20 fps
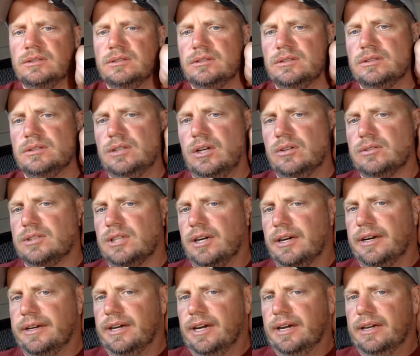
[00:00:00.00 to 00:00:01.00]
Oh,
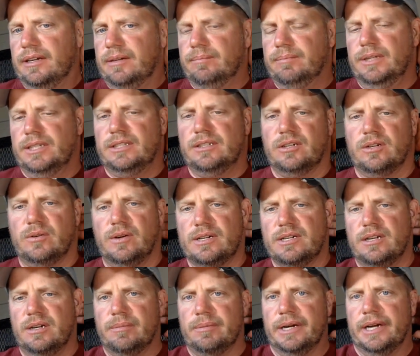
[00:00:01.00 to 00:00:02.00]
sorry. I missed your
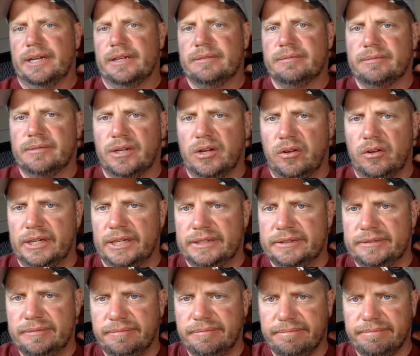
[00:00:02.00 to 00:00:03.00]
question, Brandon. But hold on.
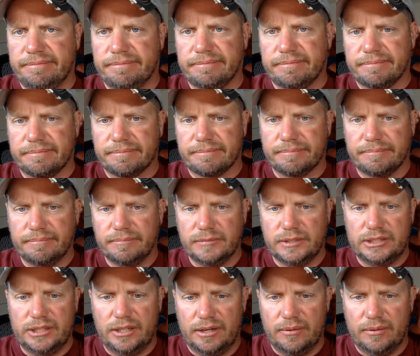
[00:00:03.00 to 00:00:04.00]

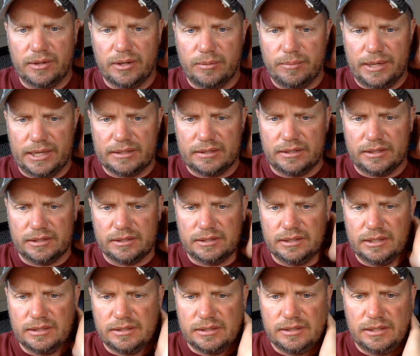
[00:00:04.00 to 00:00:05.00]
Sorry, I'm gonna go back to this.
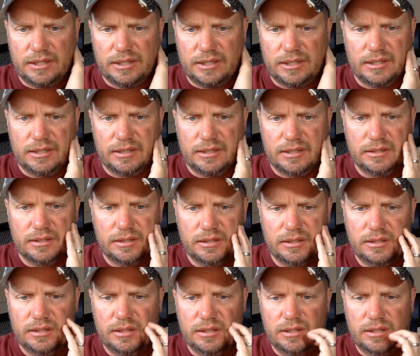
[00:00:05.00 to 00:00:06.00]
It's yeah,
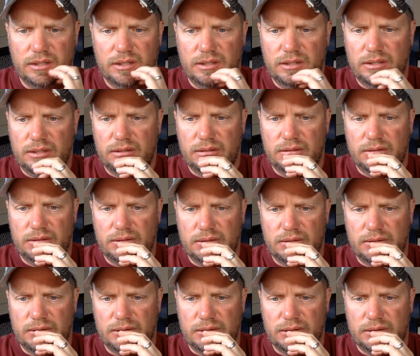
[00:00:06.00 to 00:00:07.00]

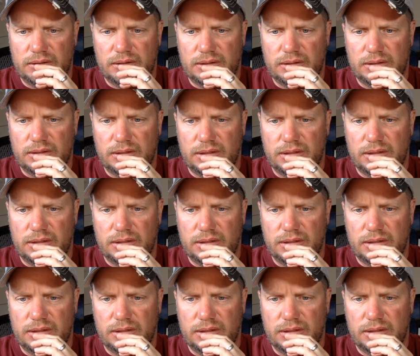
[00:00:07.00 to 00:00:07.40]
Lexus